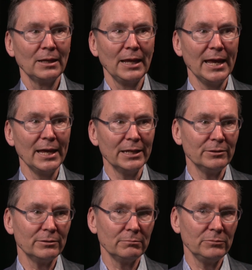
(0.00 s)

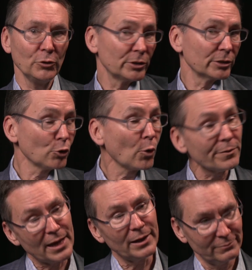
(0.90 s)
And you could ignore
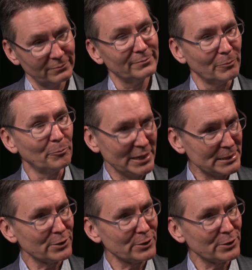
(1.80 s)
that base